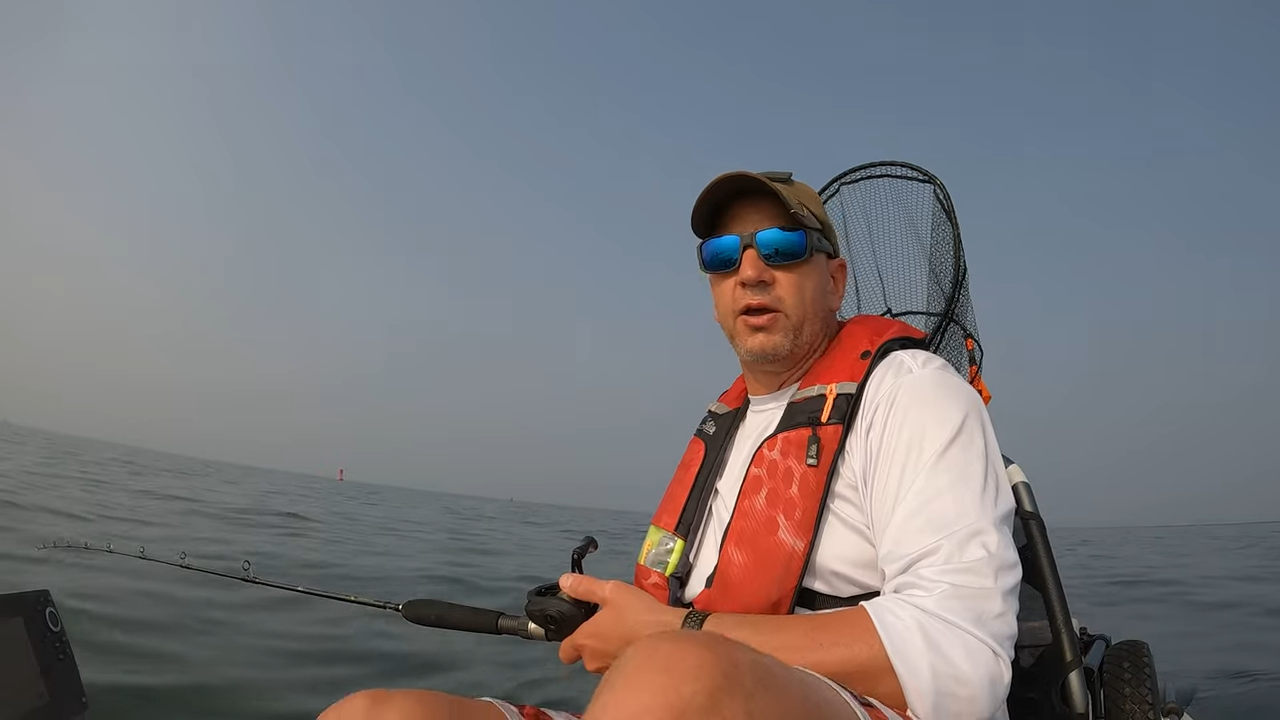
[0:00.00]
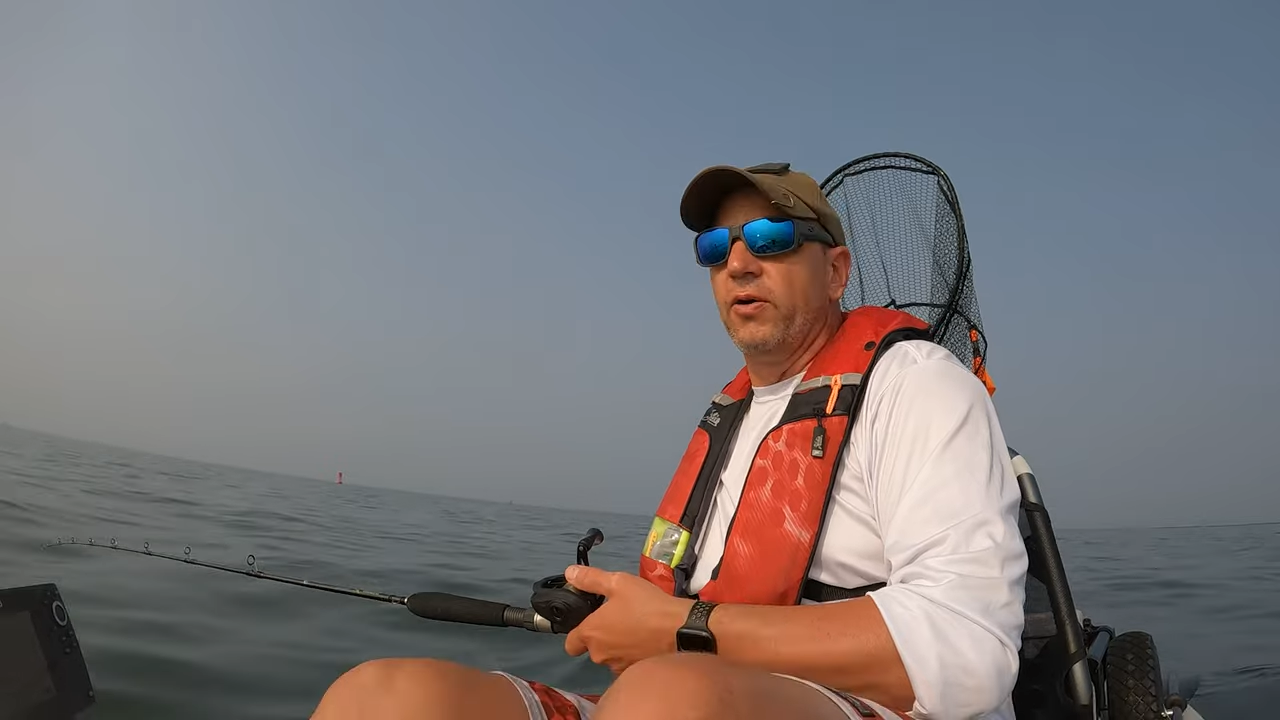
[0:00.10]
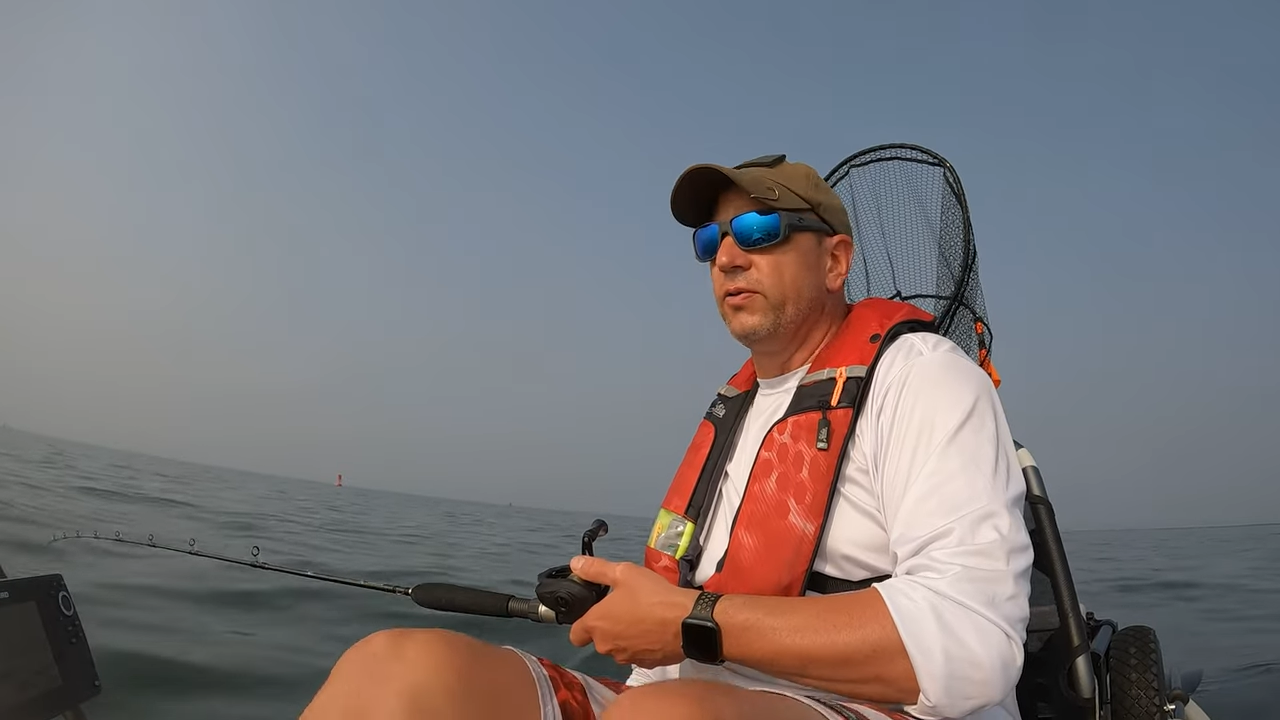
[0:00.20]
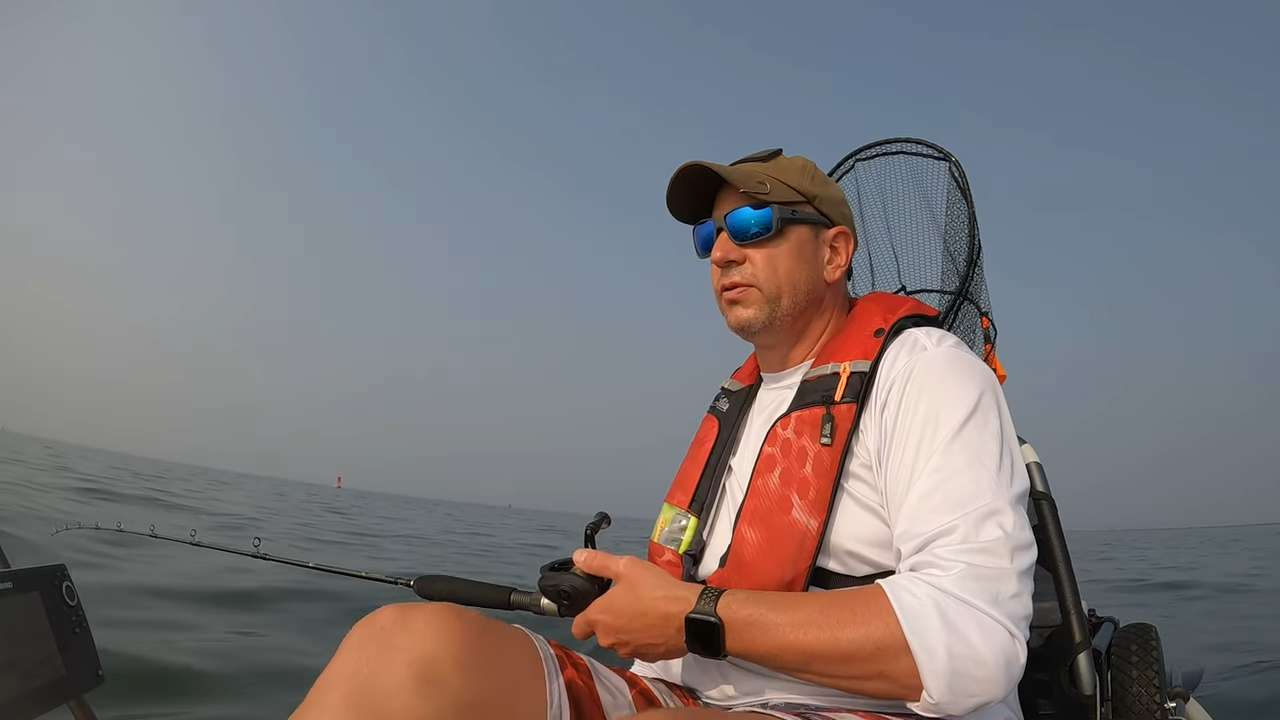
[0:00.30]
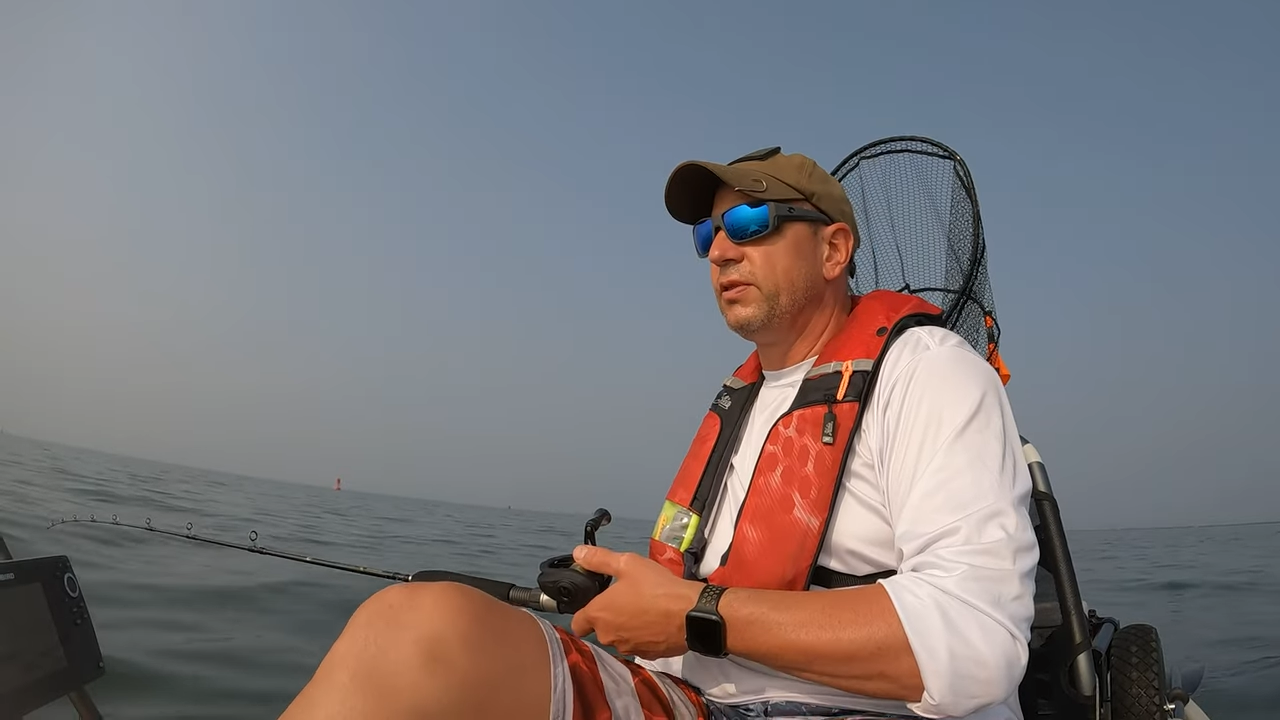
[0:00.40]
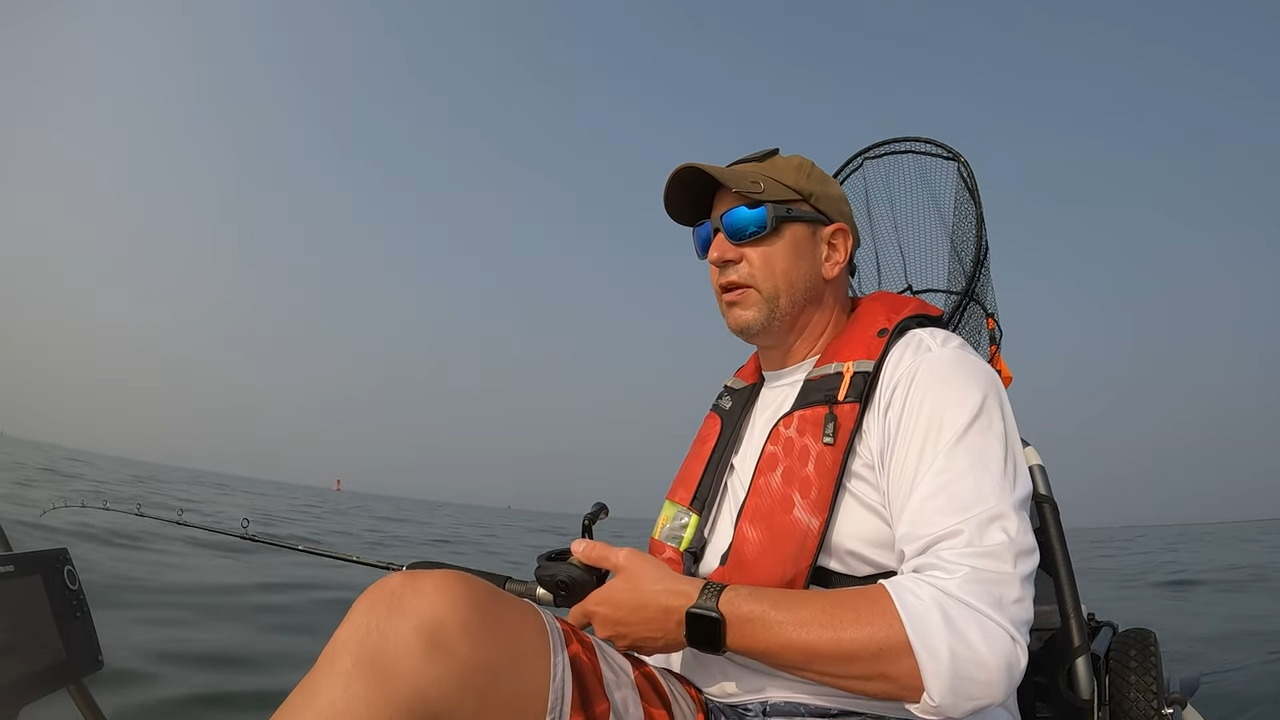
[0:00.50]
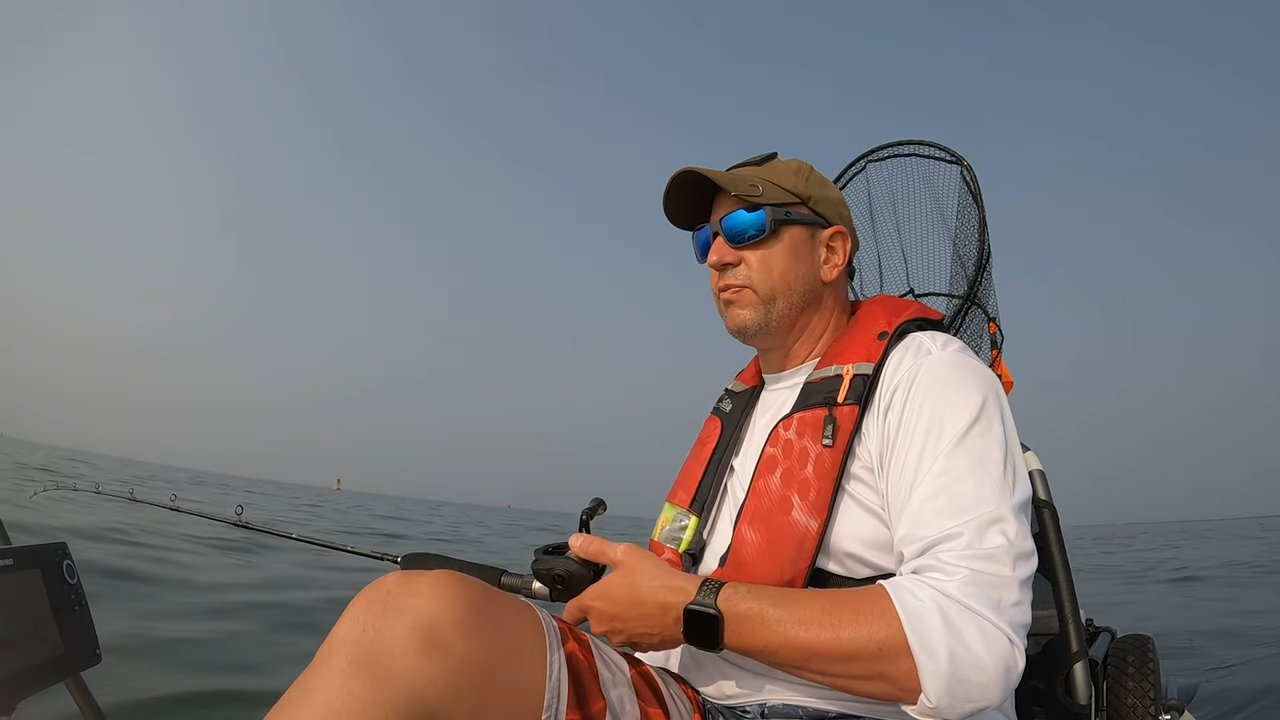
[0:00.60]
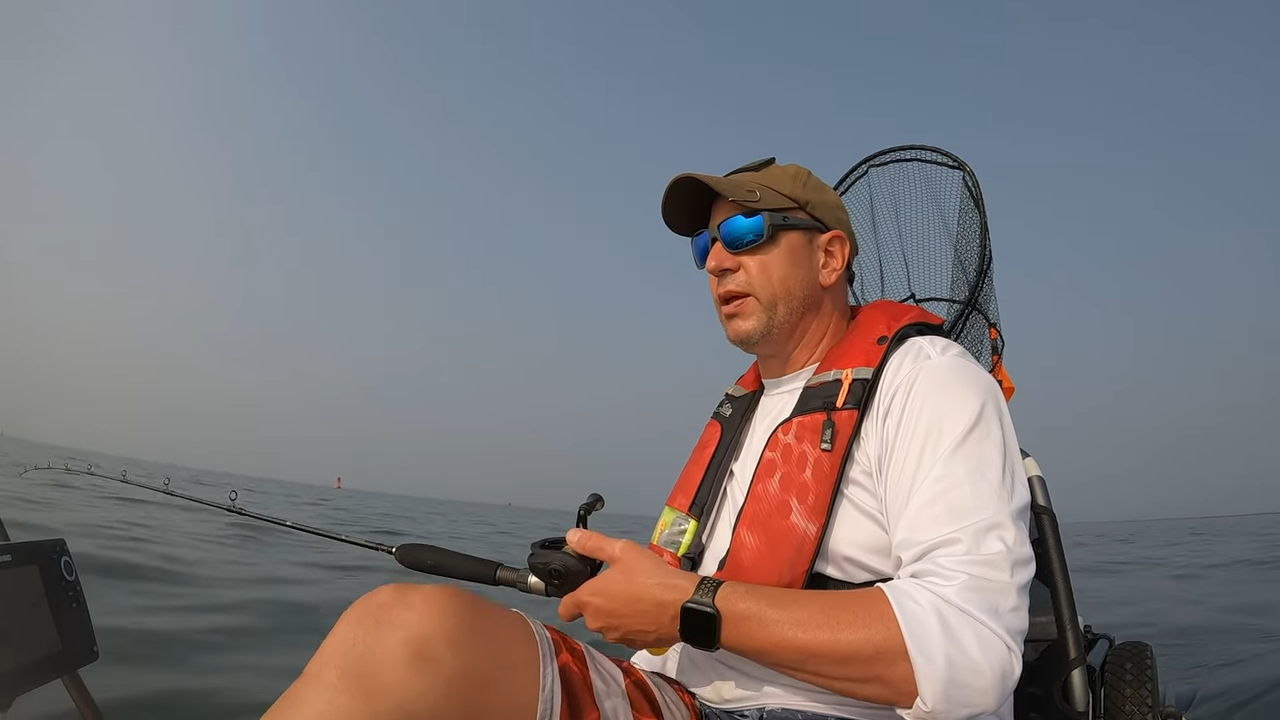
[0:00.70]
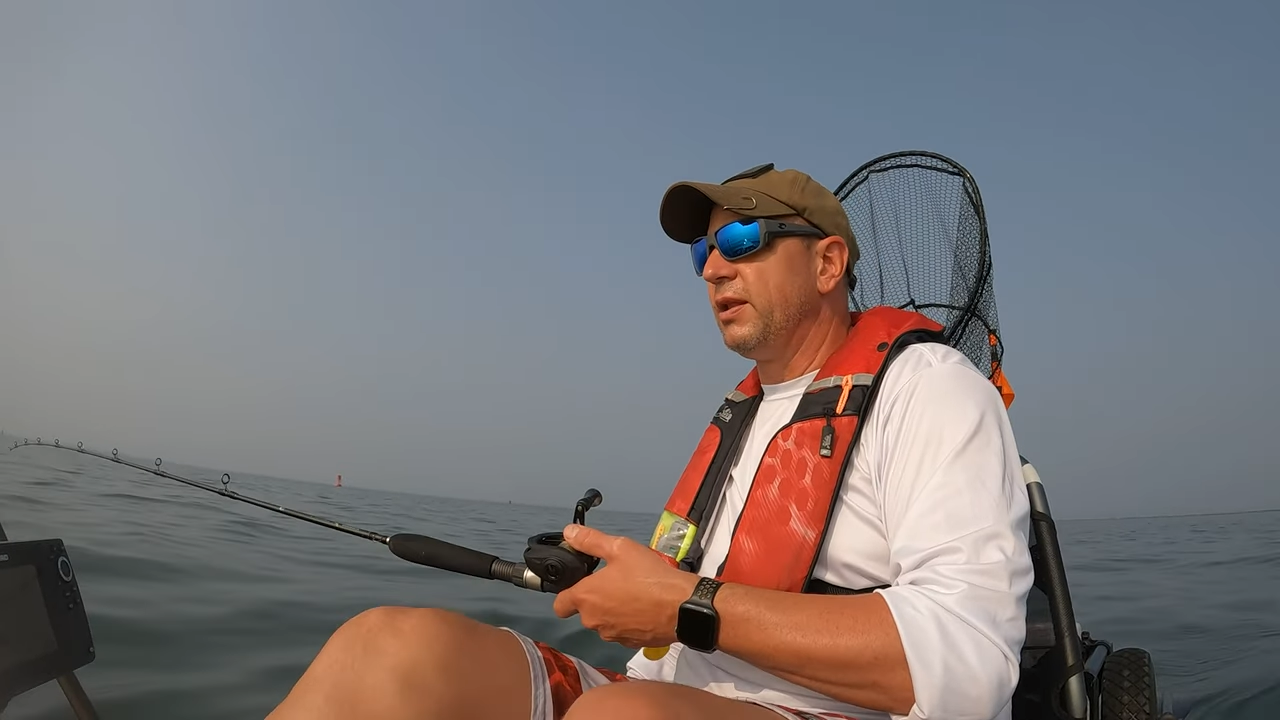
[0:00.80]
to go. They've